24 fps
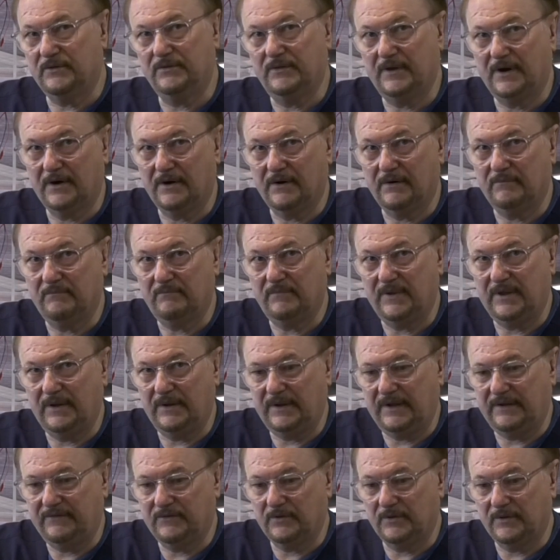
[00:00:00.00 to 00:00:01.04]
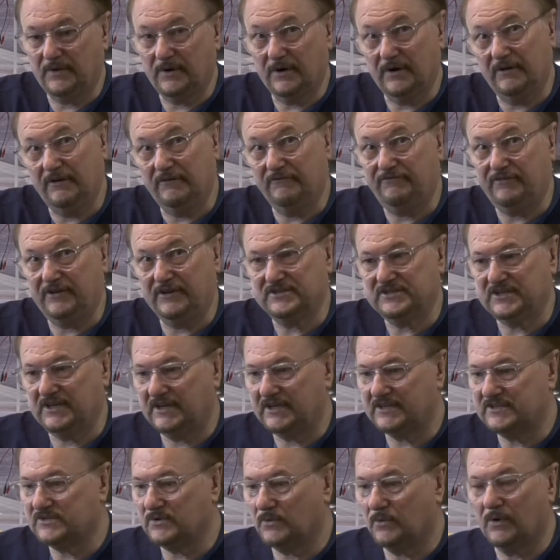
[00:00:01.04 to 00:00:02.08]
they're either they're in
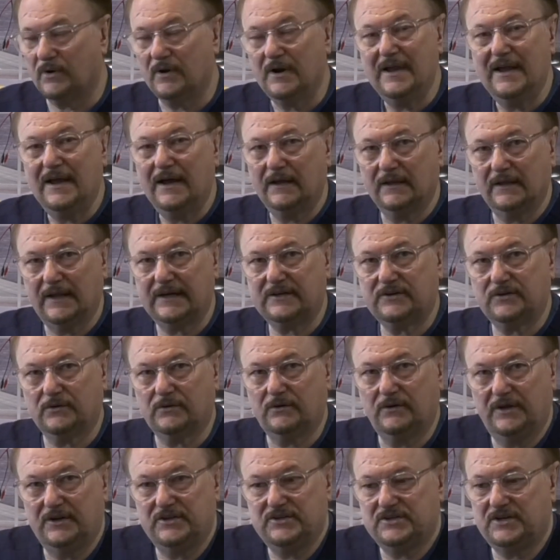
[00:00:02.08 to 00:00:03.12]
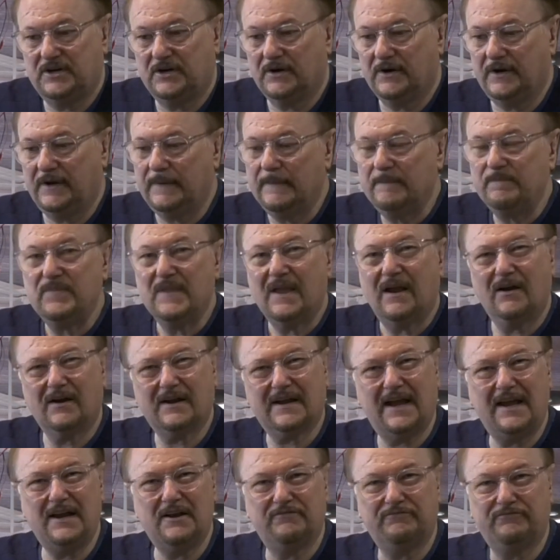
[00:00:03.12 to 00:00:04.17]
physics or electrical engineering, are
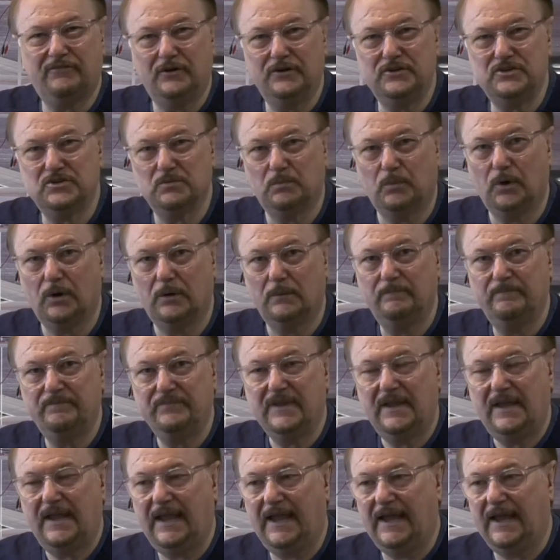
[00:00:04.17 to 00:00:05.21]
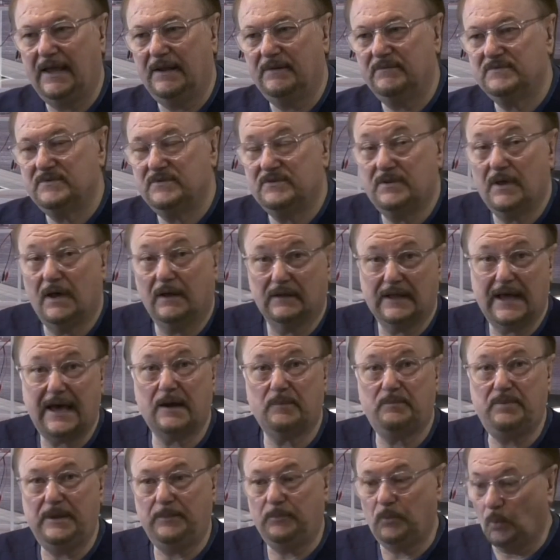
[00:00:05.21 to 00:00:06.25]
kind of fungible. And a lot
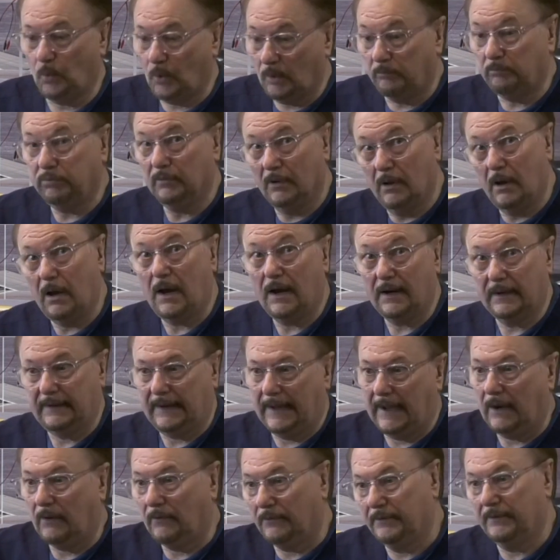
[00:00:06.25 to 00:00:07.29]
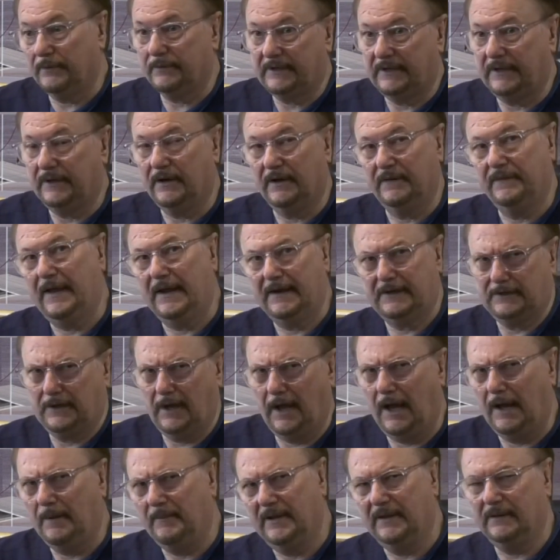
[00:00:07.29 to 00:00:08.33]
of people will blog now, or they'll get on that
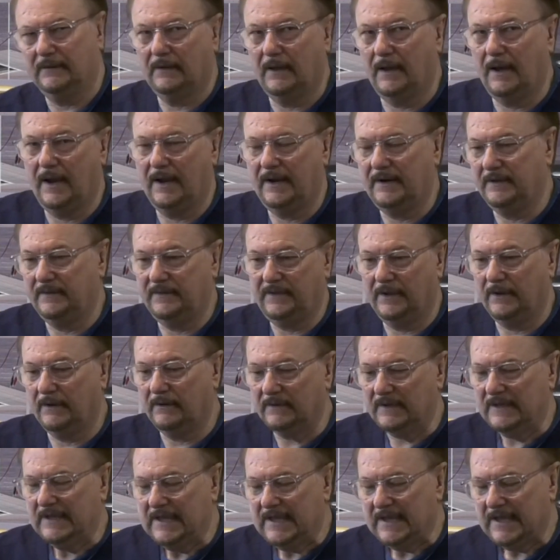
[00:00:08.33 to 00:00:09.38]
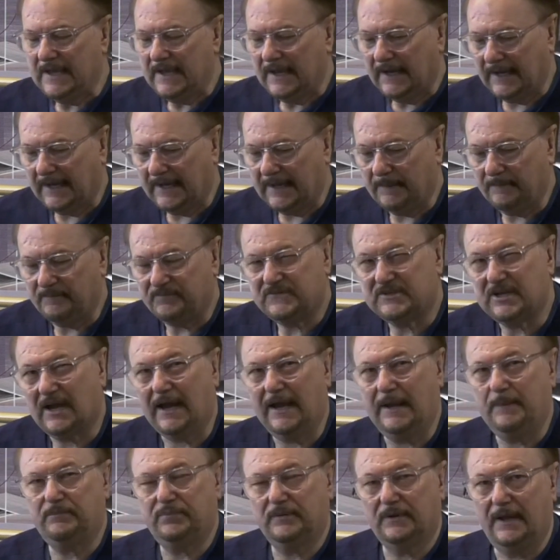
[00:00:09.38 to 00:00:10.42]
comment line and they'll um,
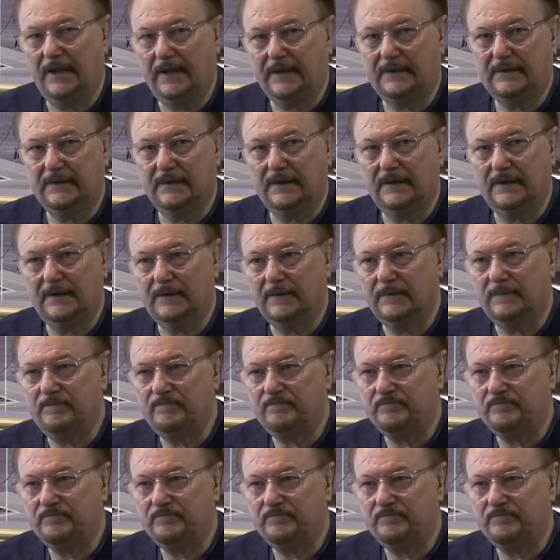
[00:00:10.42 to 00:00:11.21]
type like, uh,